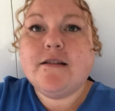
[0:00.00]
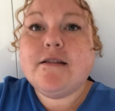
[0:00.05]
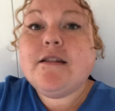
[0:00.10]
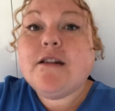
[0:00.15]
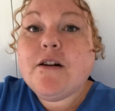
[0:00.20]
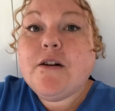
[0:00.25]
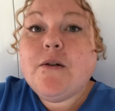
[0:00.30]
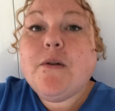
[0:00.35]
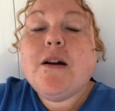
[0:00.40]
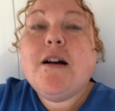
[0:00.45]

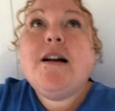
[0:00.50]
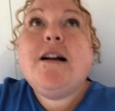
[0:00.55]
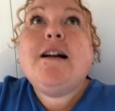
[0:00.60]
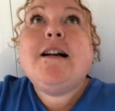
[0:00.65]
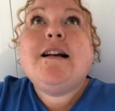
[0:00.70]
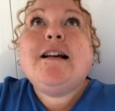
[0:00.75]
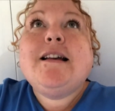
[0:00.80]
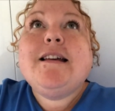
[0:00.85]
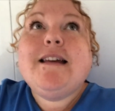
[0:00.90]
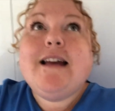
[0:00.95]
So
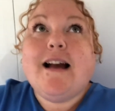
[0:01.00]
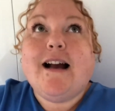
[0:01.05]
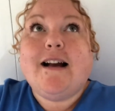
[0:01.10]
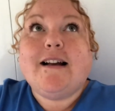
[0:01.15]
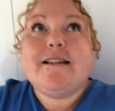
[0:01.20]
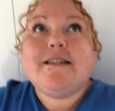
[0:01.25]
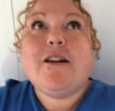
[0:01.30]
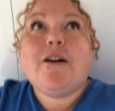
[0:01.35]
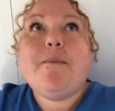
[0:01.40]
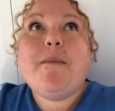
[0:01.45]
yeah,
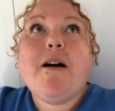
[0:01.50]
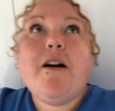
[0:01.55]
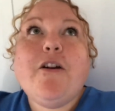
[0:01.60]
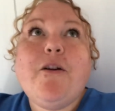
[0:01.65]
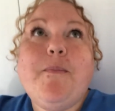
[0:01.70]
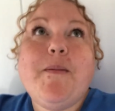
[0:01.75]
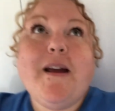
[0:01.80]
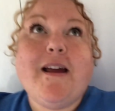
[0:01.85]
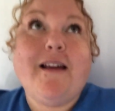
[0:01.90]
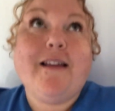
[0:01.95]
so I'm
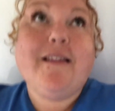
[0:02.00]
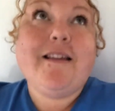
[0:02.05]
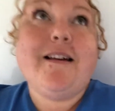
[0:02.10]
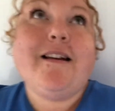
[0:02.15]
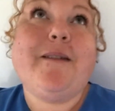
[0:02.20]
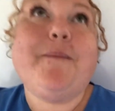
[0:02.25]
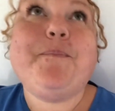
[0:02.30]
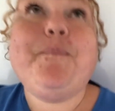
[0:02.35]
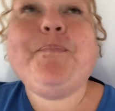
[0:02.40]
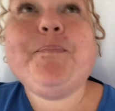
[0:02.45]
hoping
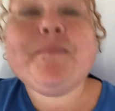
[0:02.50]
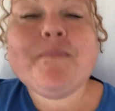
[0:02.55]
that